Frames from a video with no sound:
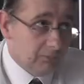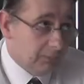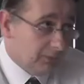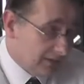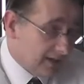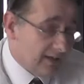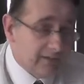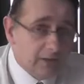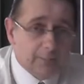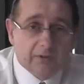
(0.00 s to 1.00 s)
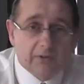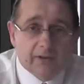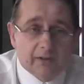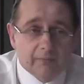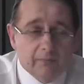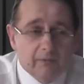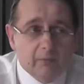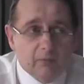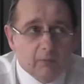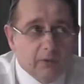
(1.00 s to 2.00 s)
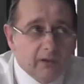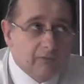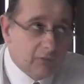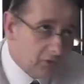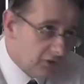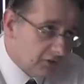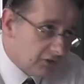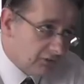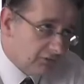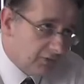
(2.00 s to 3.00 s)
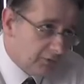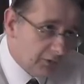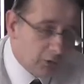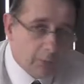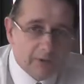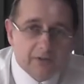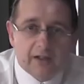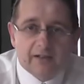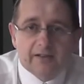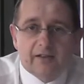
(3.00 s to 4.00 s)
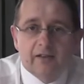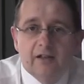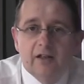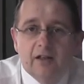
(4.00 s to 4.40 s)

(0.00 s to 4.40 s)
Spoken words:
When we designed this building, we focused on the renewable sector